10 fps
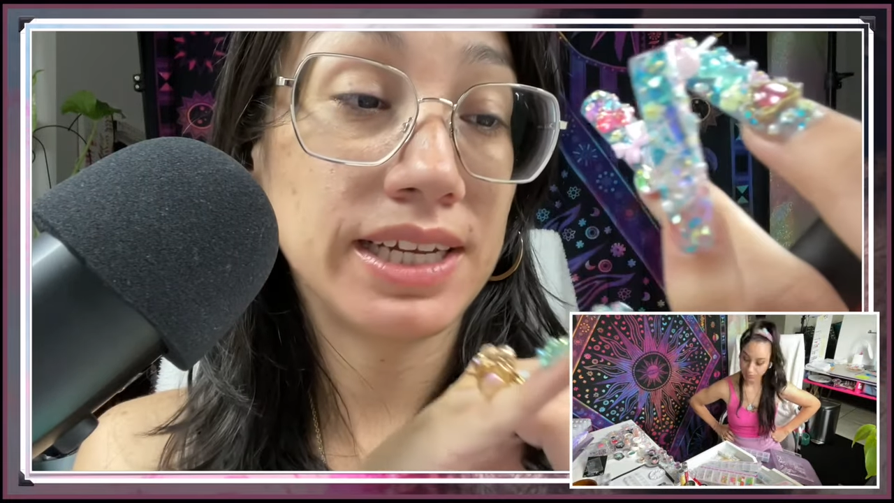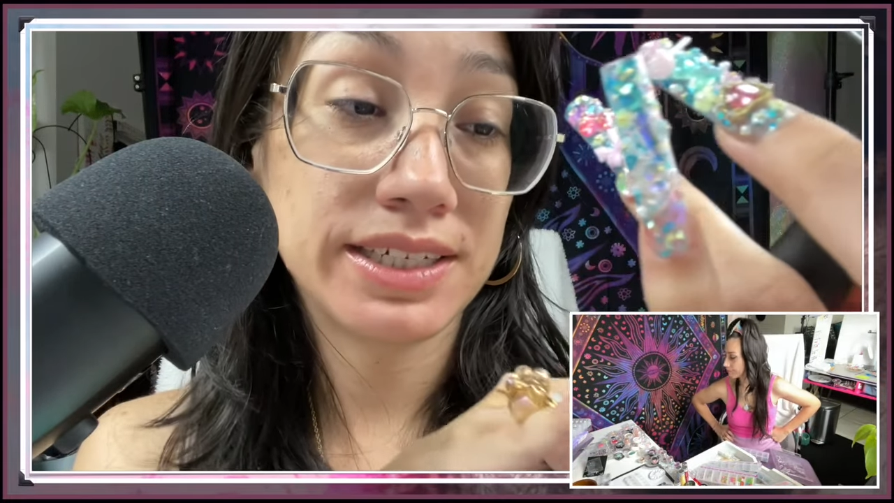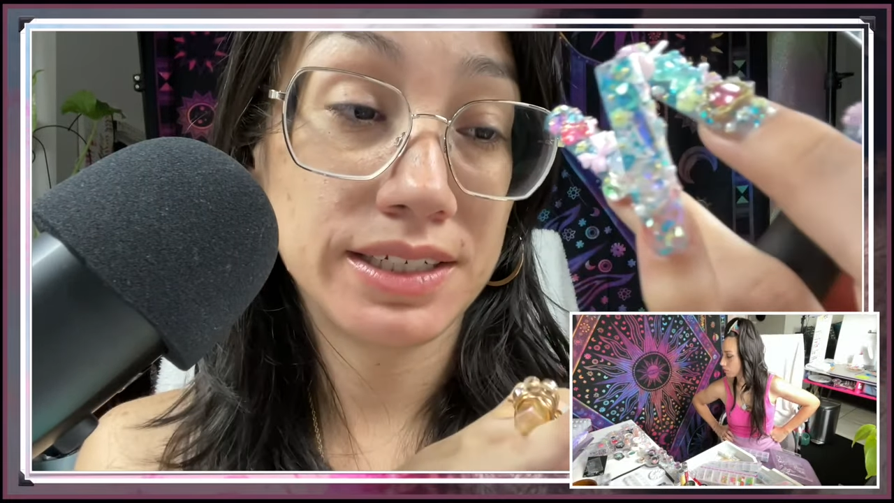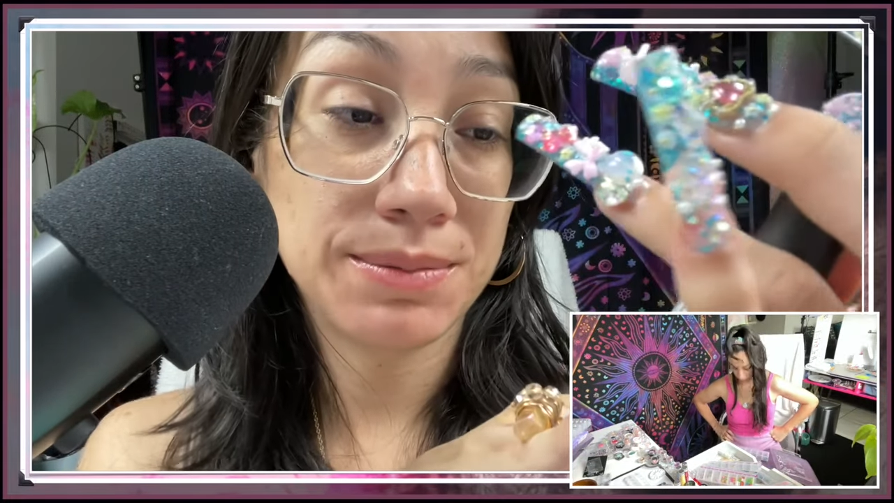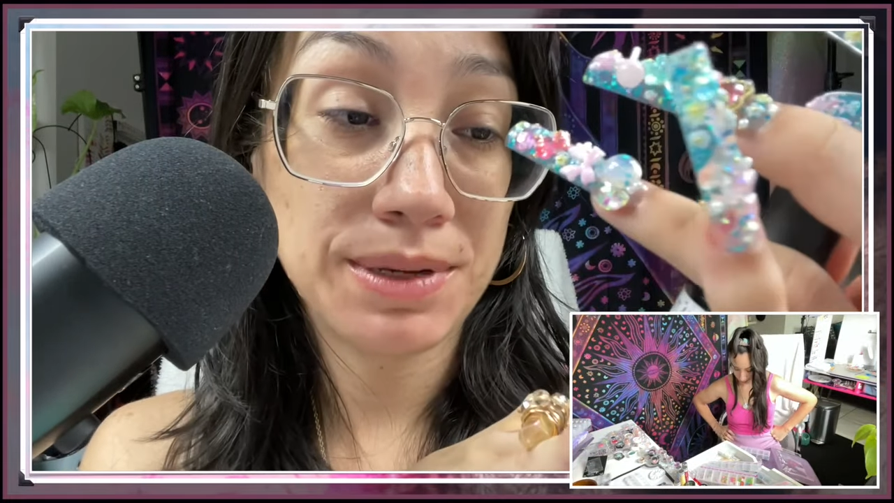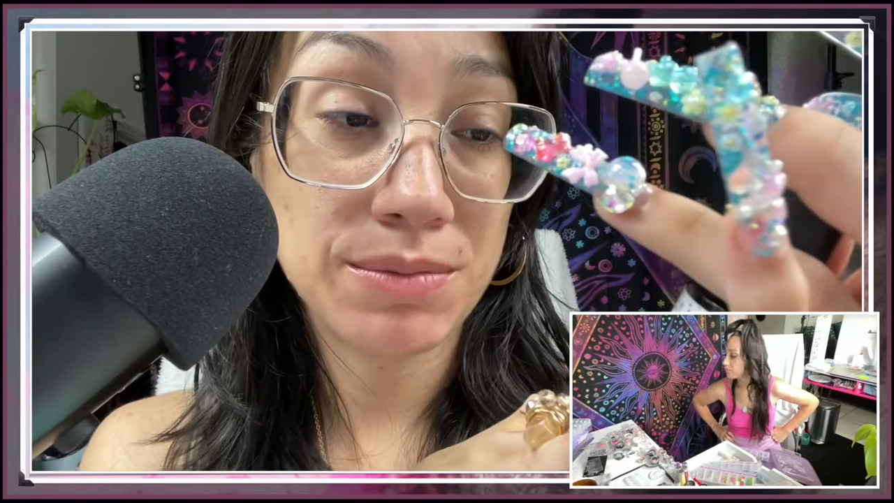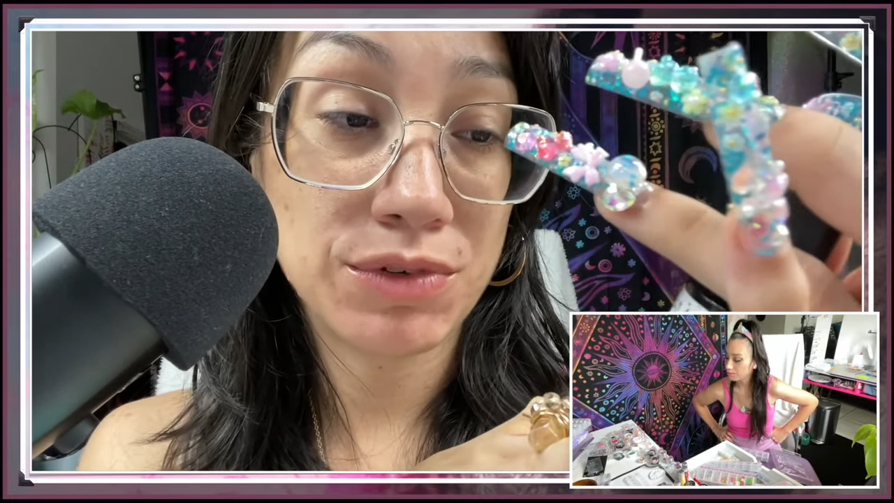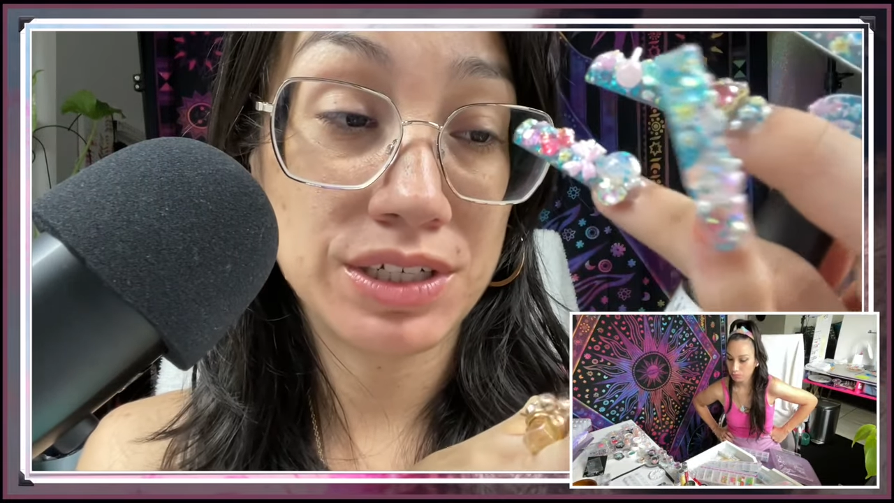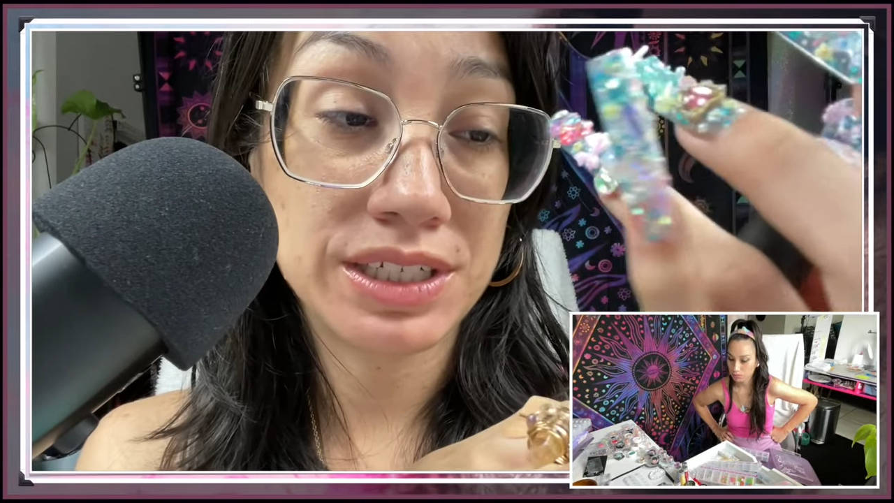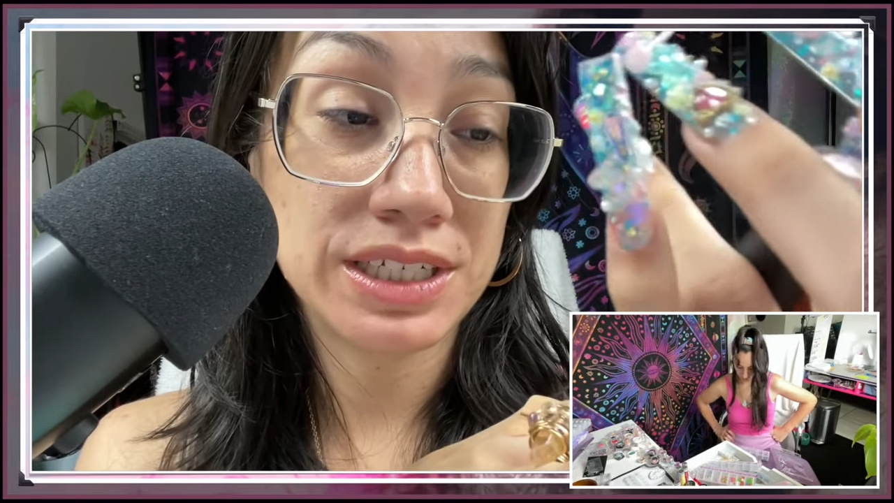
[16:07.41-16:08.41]
actually pay
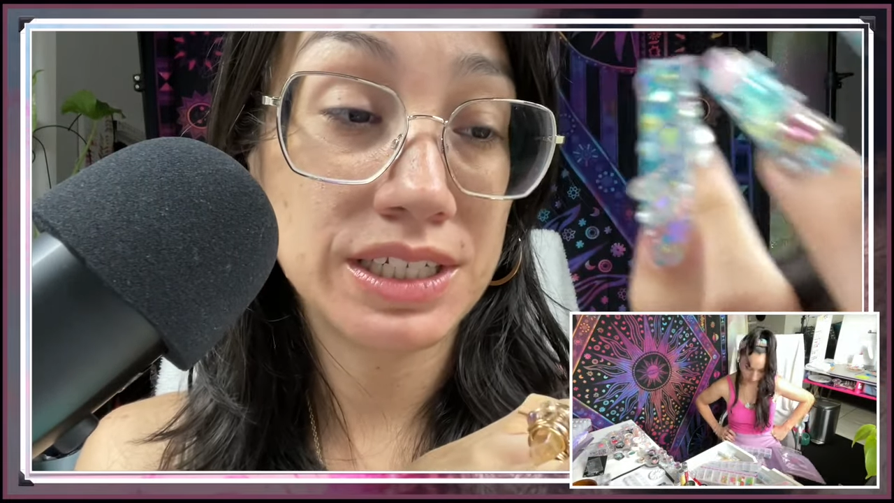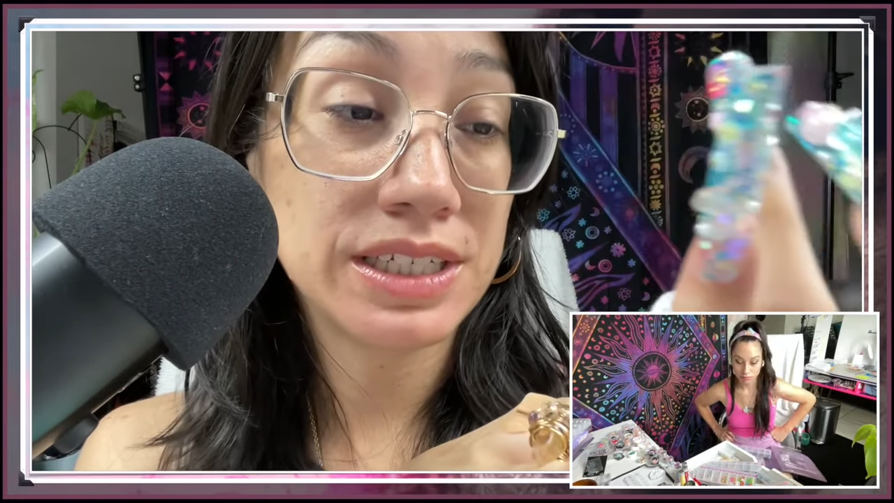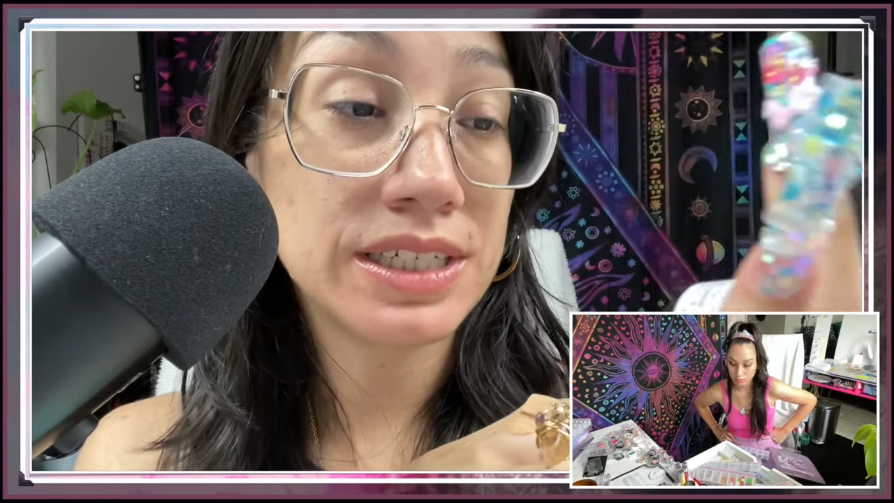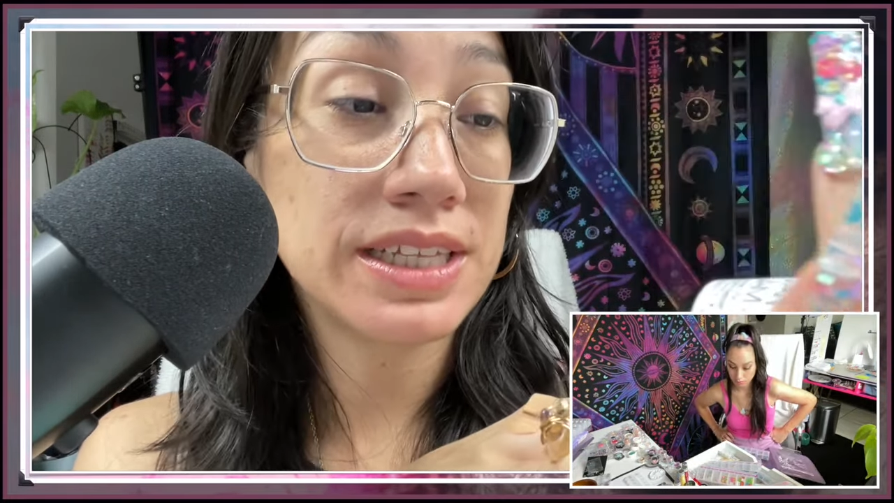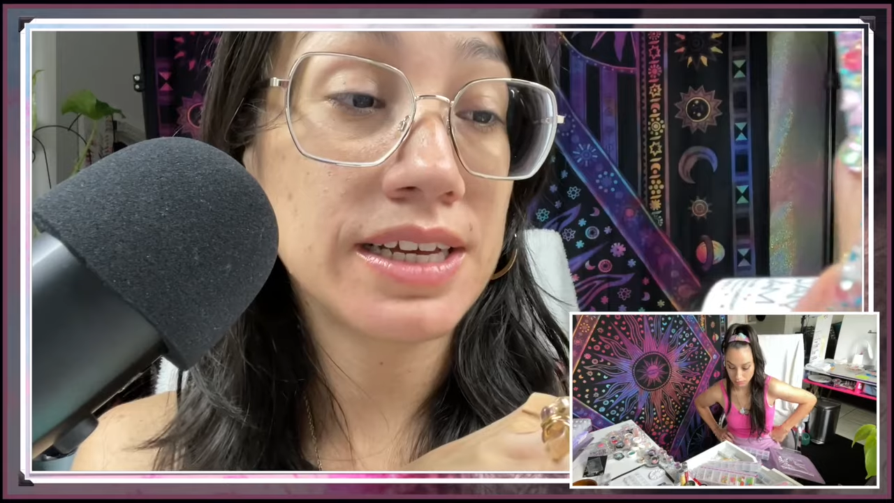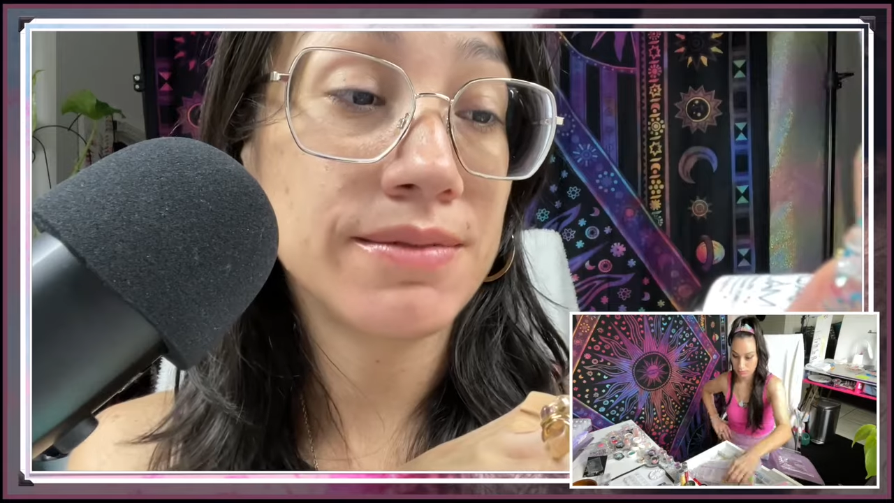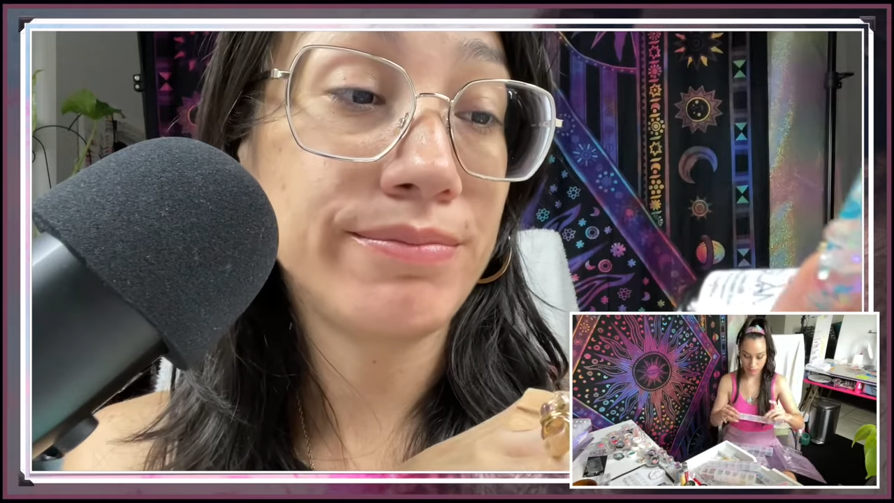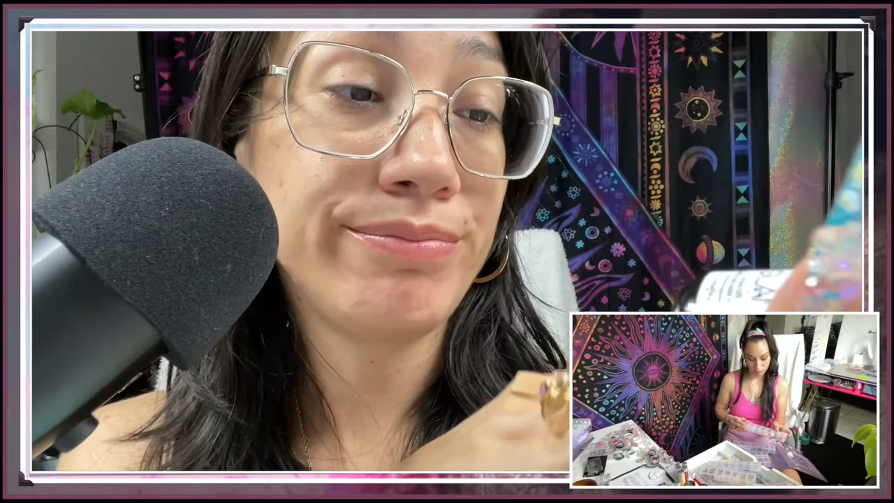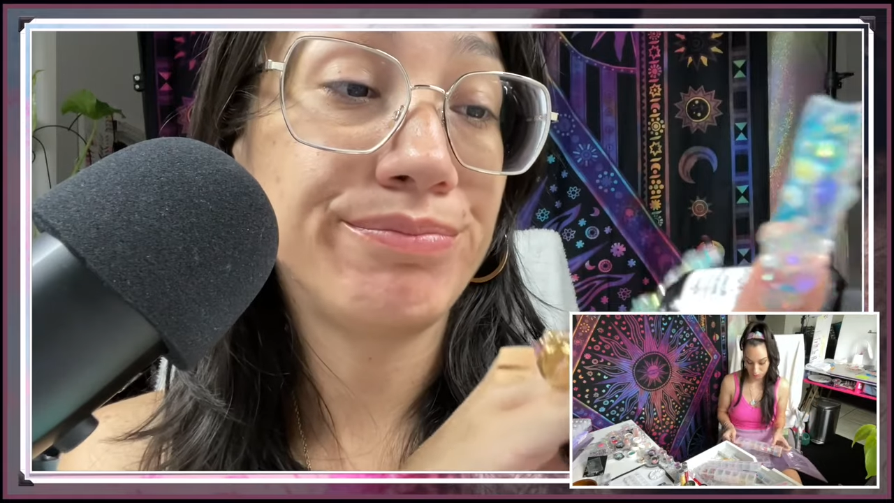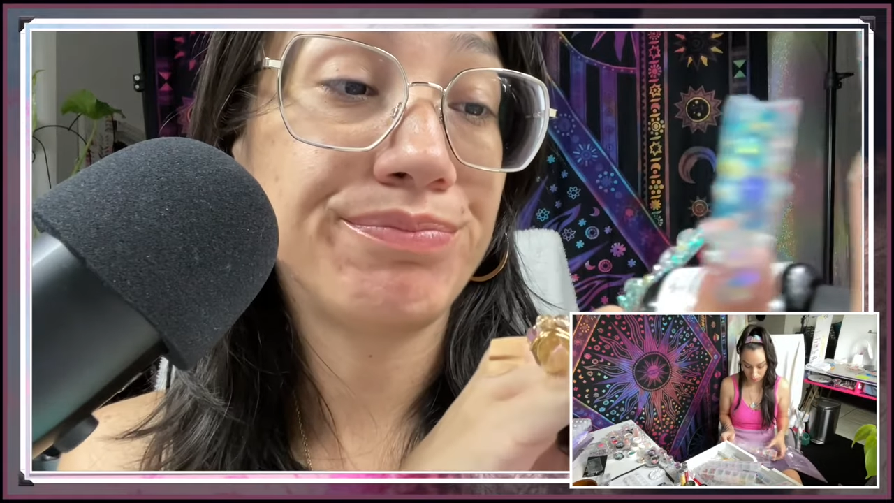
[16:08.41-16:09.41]
more attention to that.